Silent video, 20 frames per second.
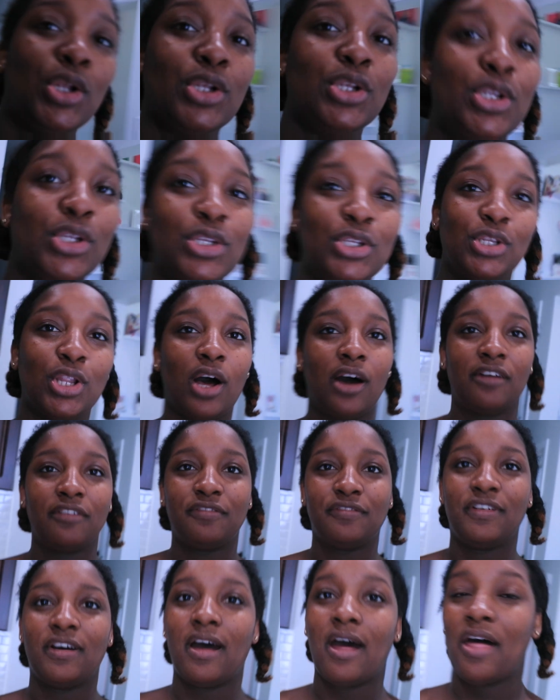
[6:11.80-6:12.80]

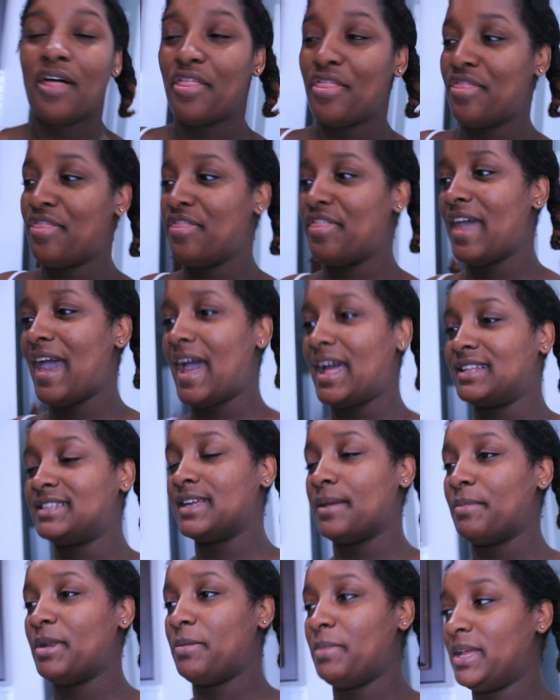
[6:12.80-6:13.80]
Love that.
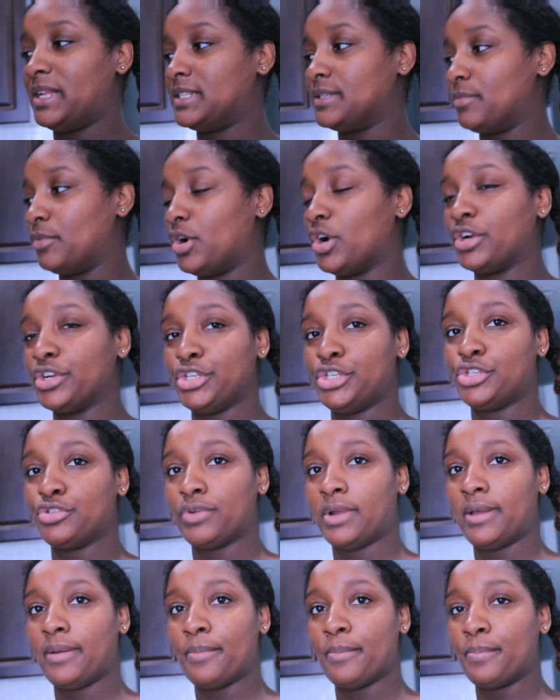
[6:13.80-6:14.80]
I'm going to make some curry
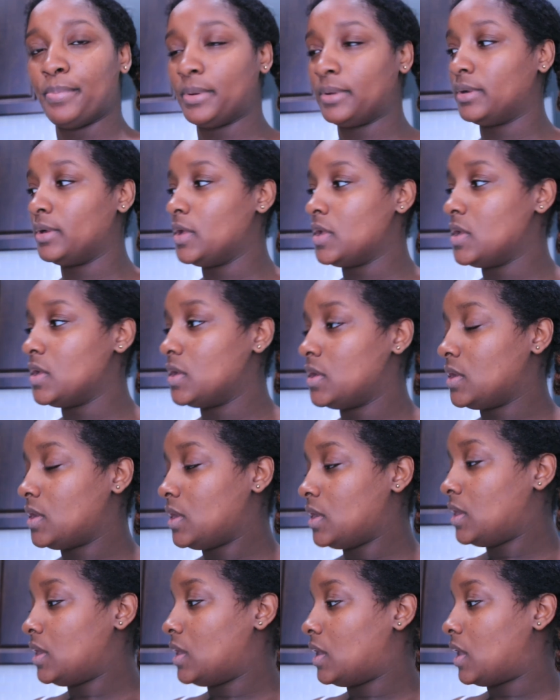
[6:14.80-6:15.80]
shrimp.
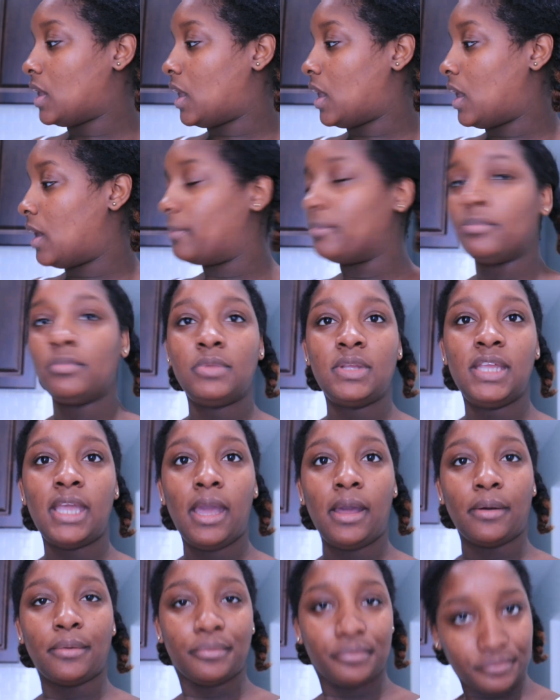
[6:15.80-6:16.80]
Um,
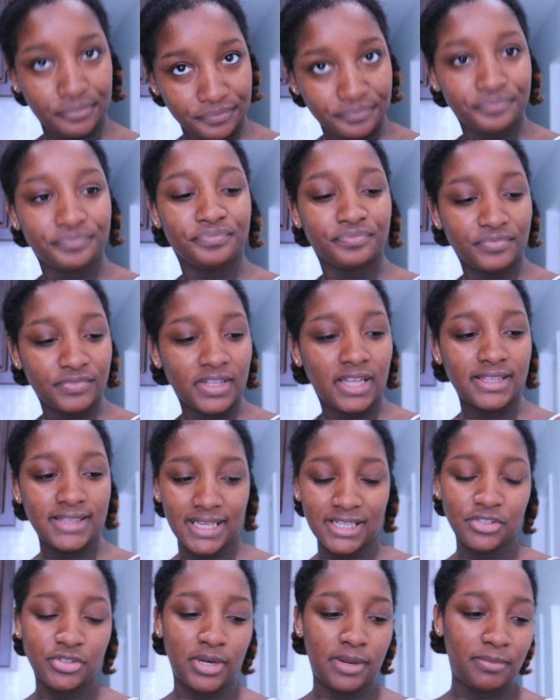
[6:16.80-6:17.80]
yeah,
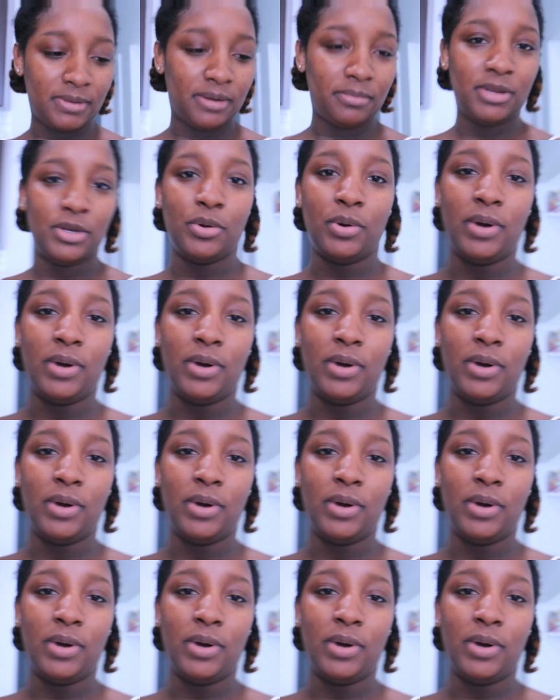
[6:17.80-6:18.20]
that's what I'm going to be